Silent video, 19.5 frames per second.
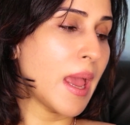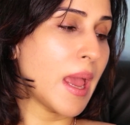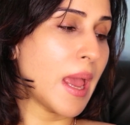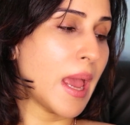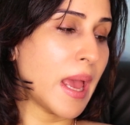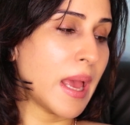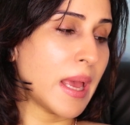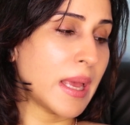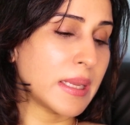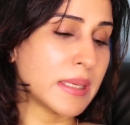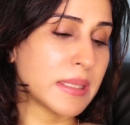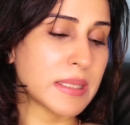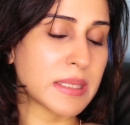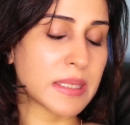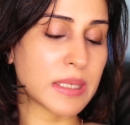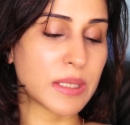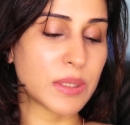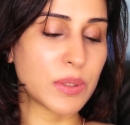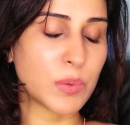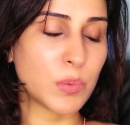And
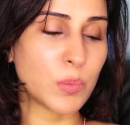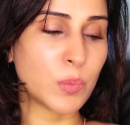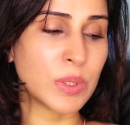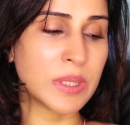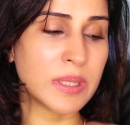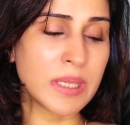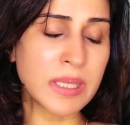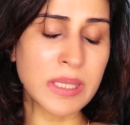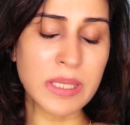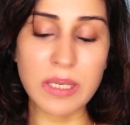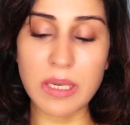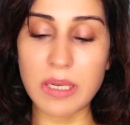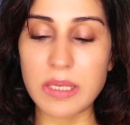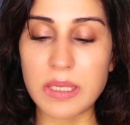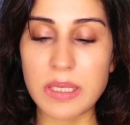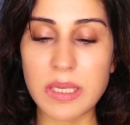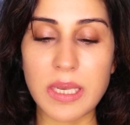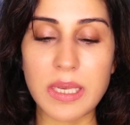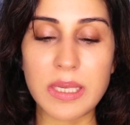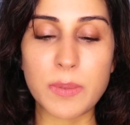what this
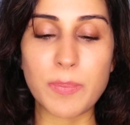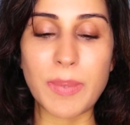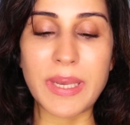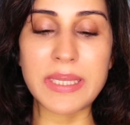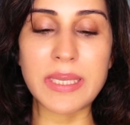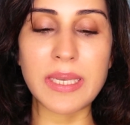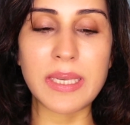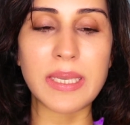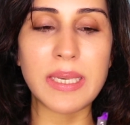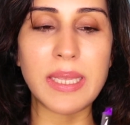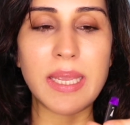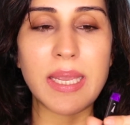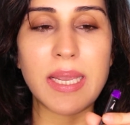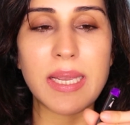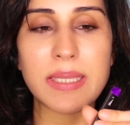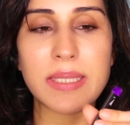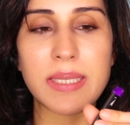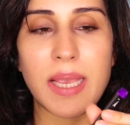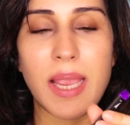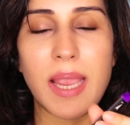does is basically
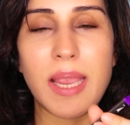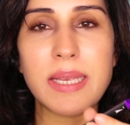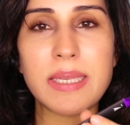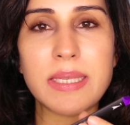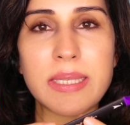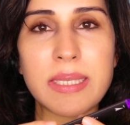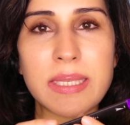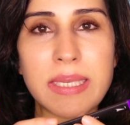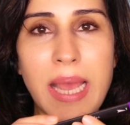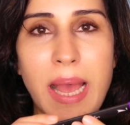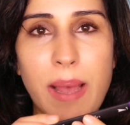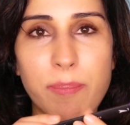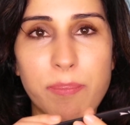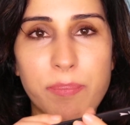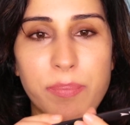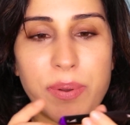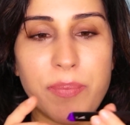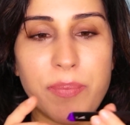it's a stamp.